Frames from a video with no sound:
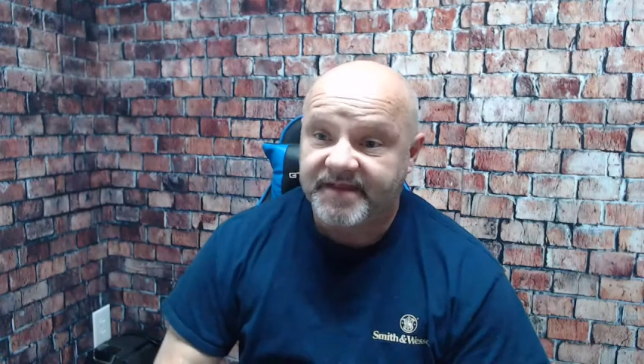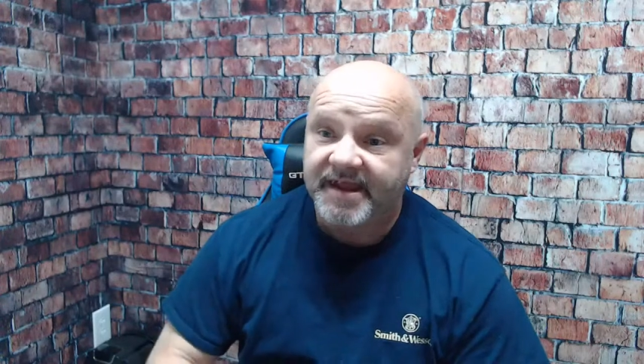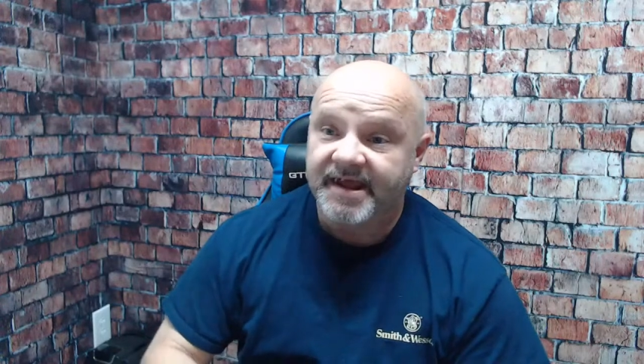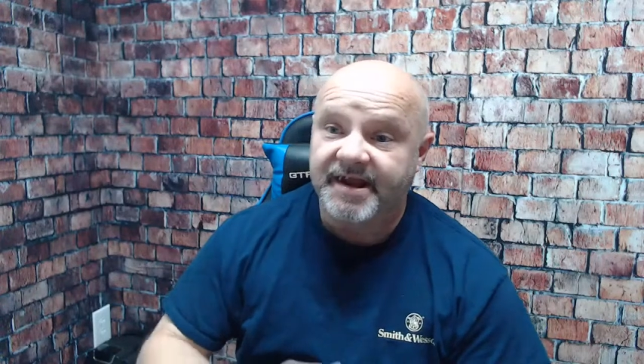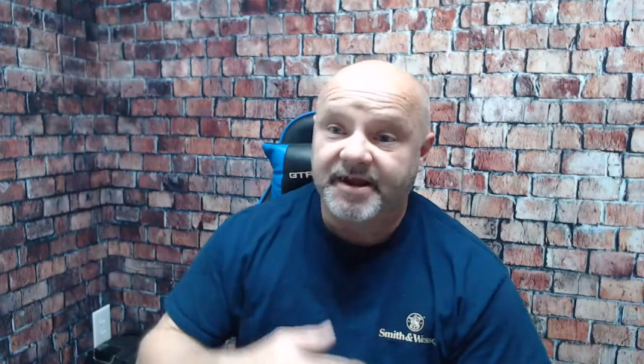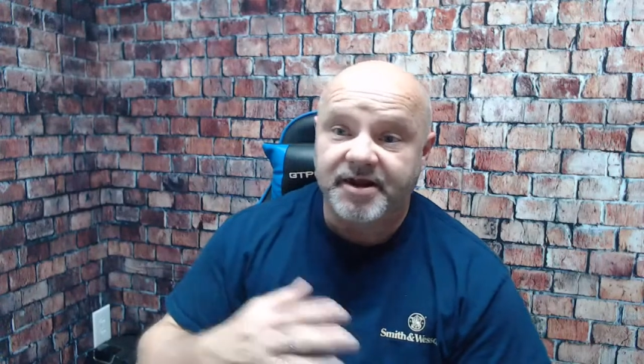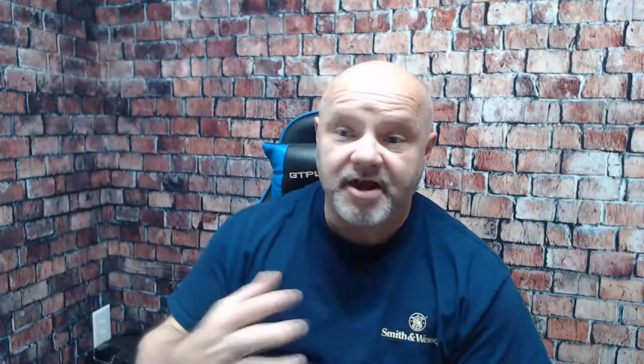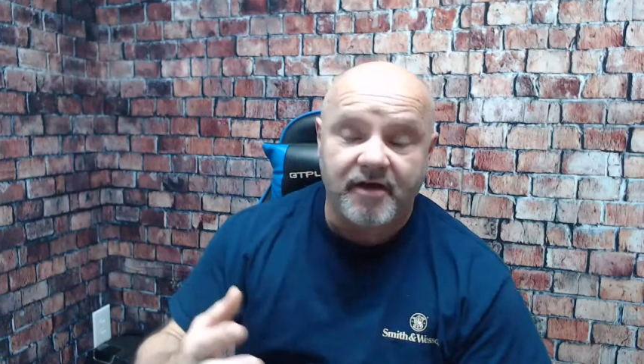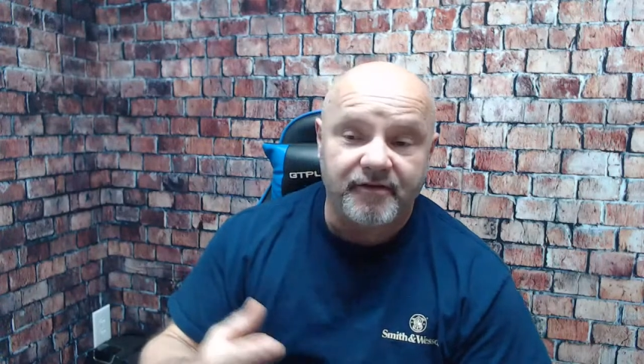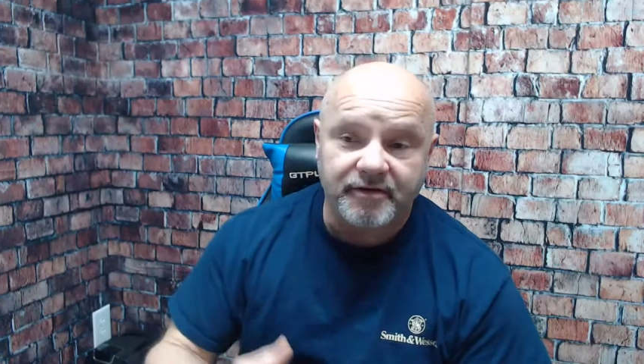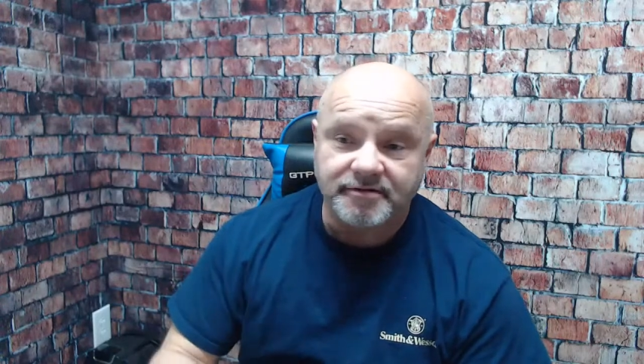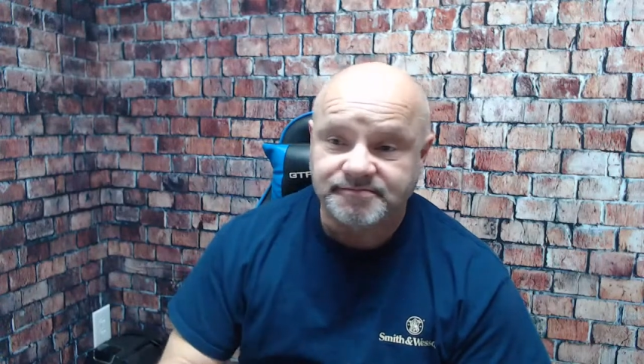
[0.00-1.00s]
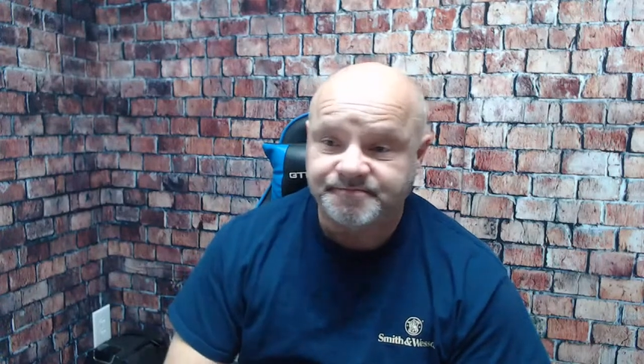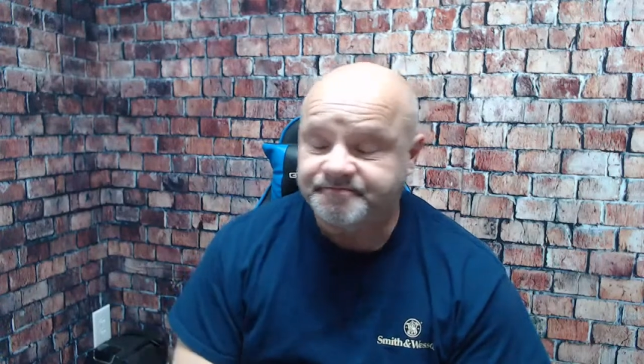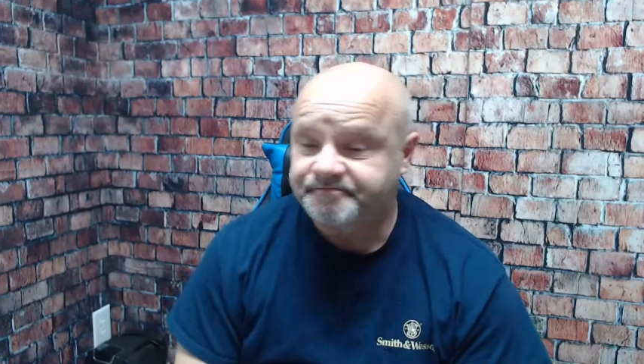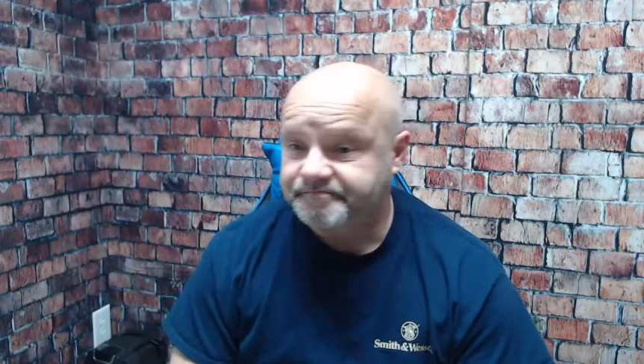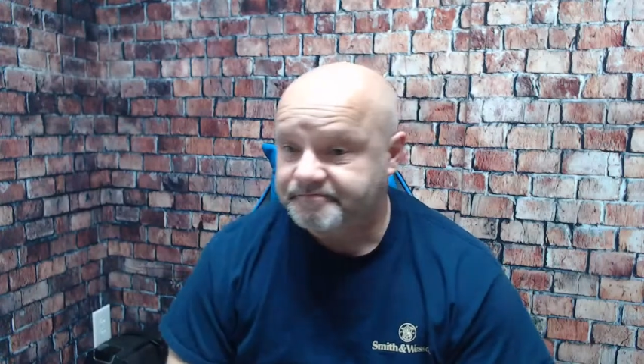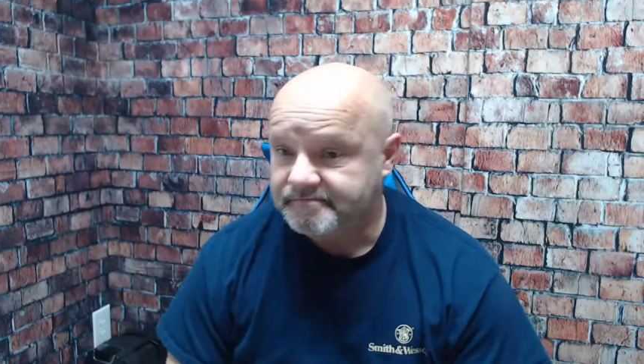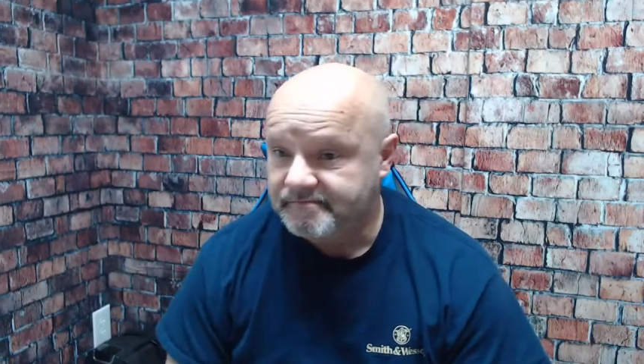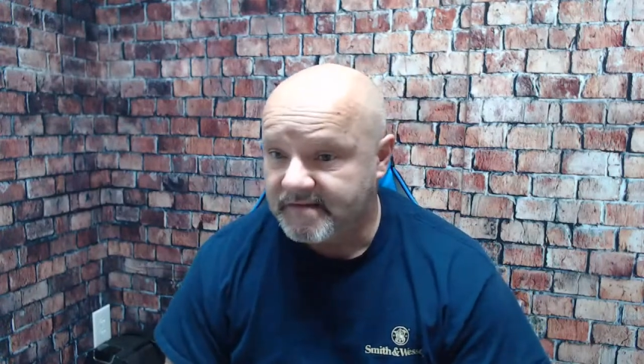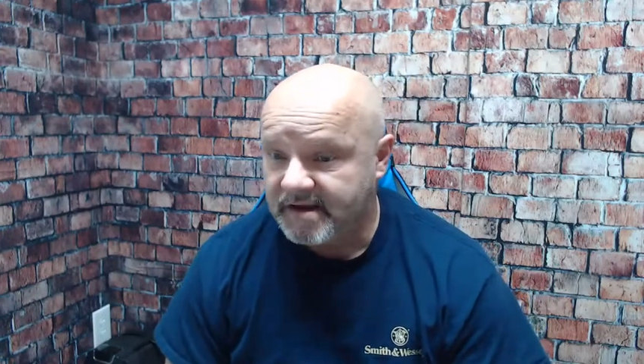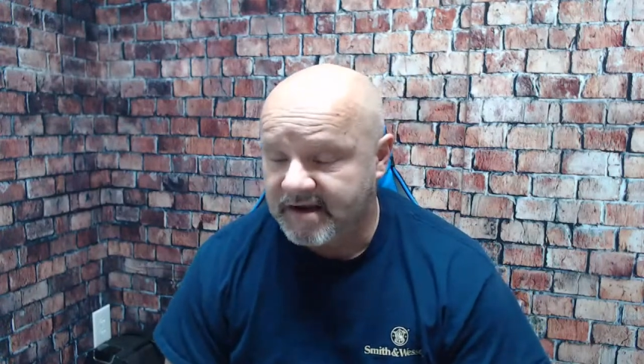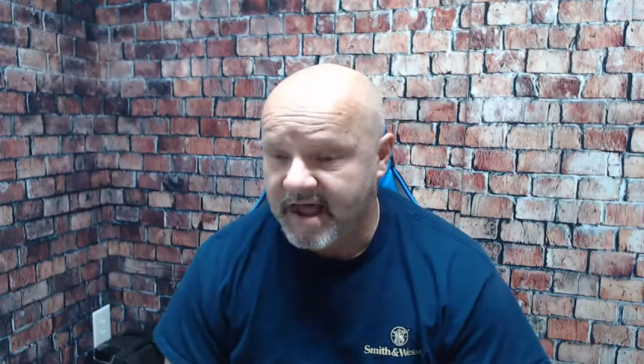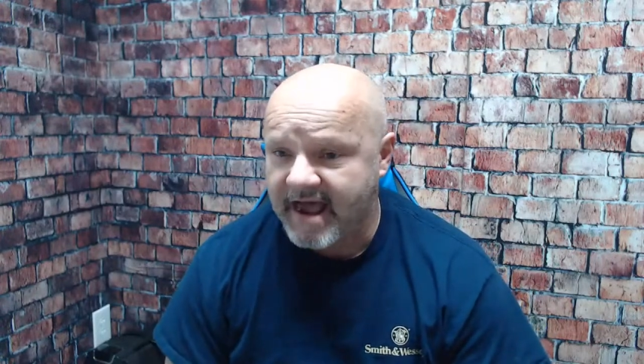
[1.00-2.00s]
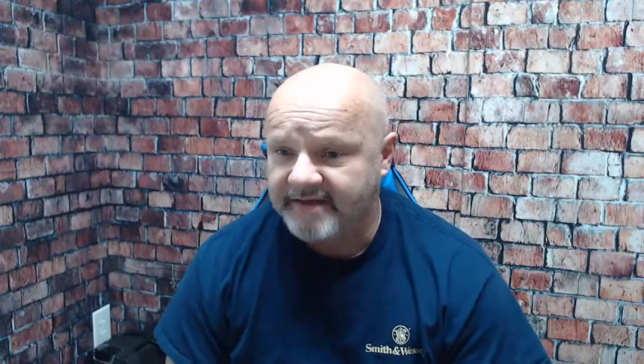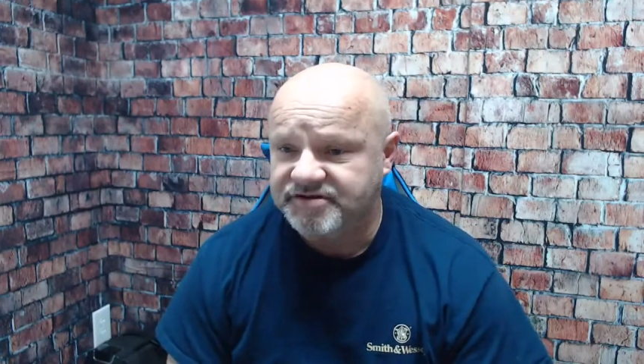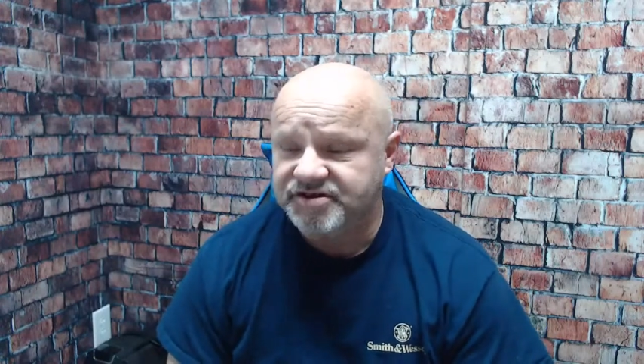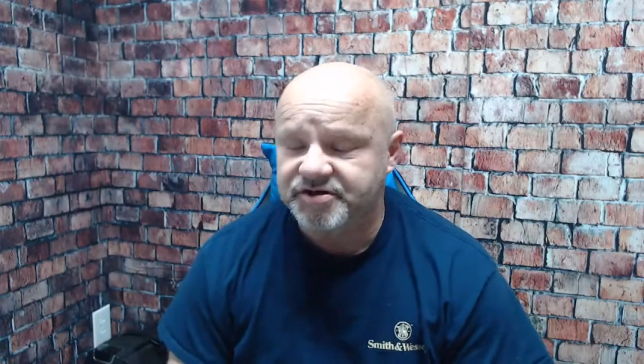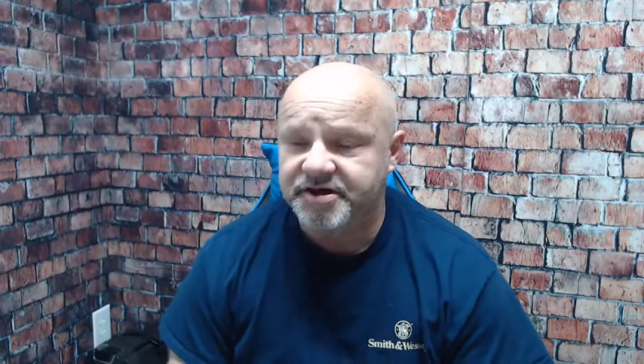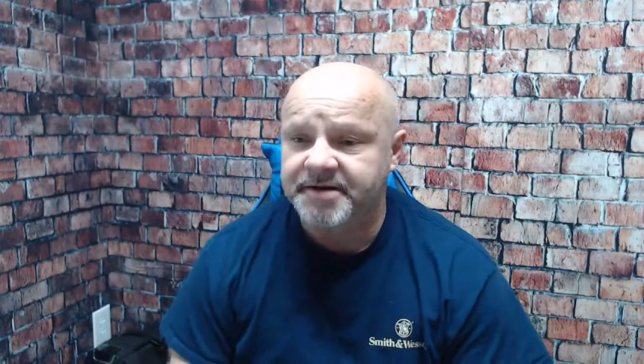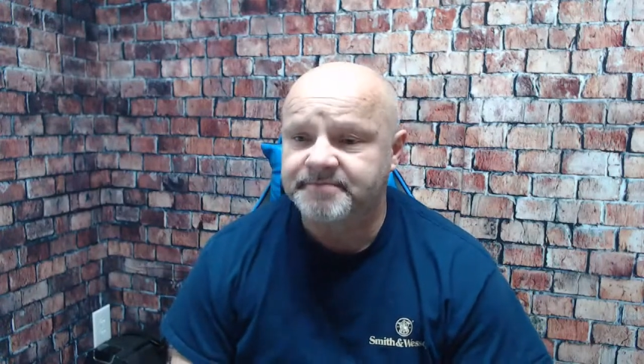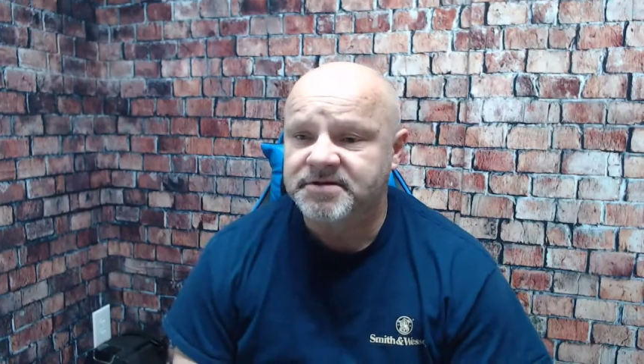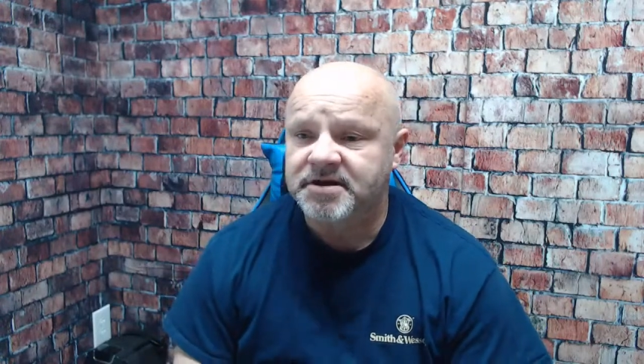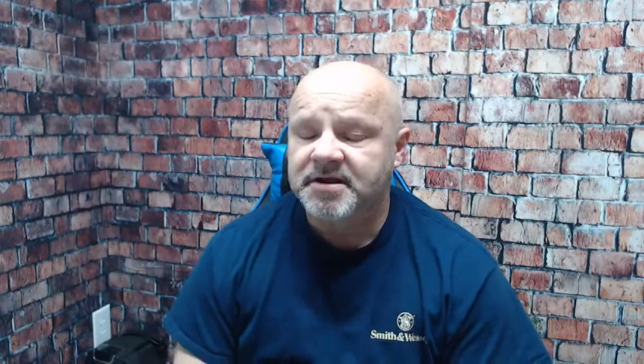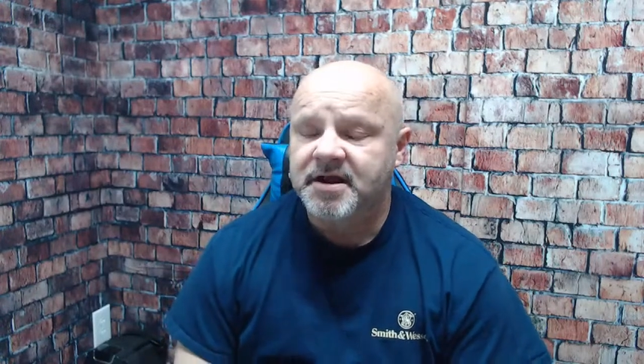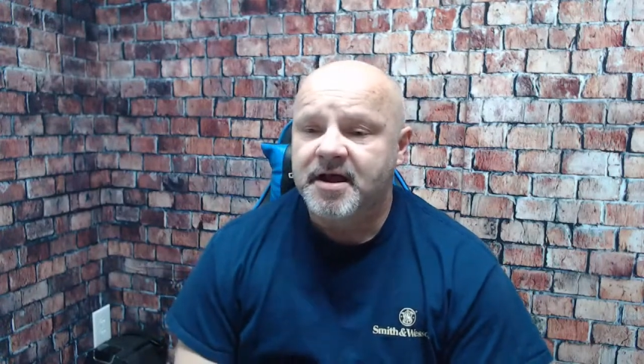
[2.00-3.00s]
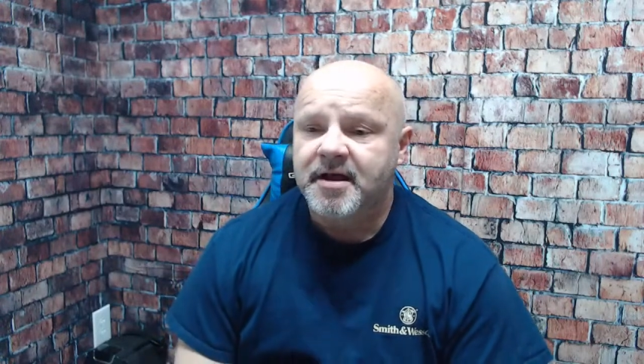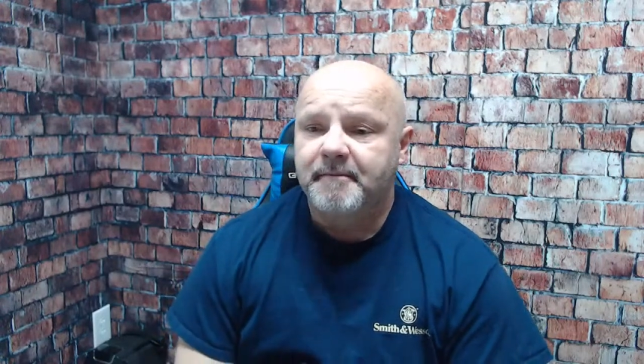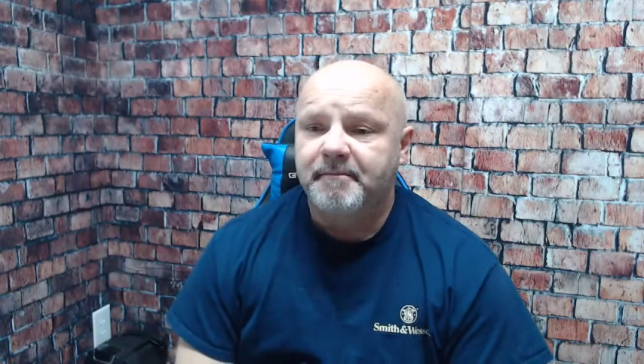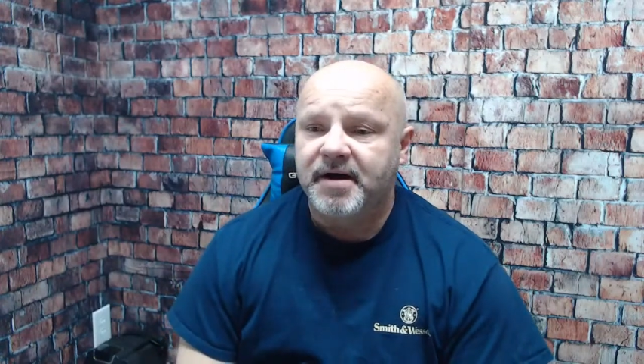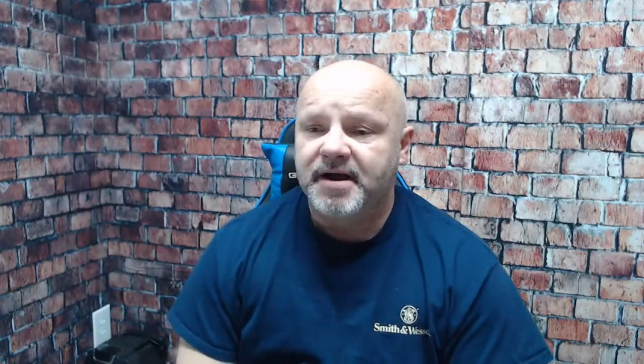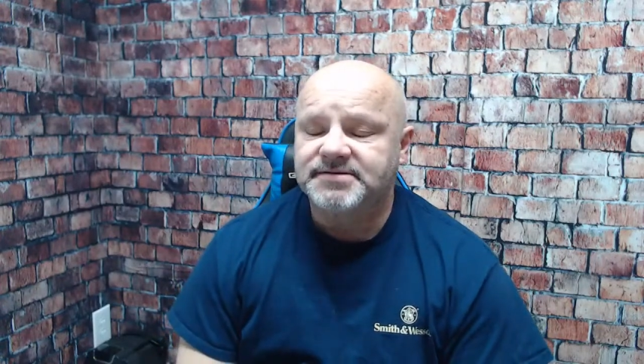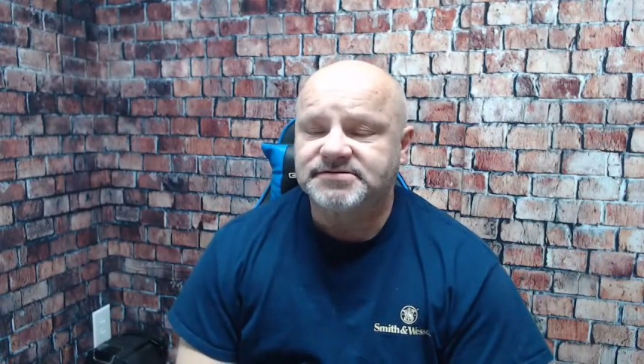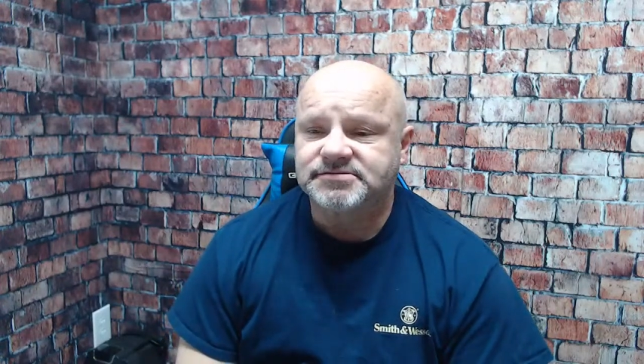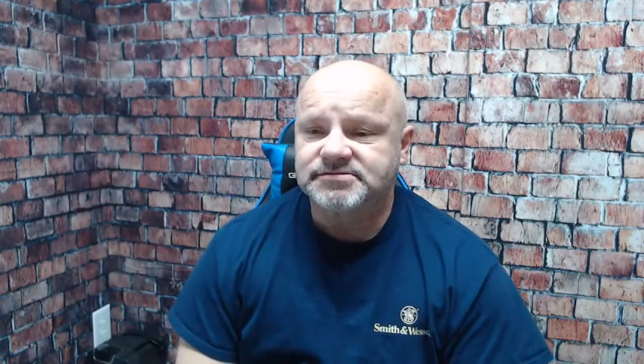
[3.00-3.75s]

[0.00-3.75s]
in another live stream. But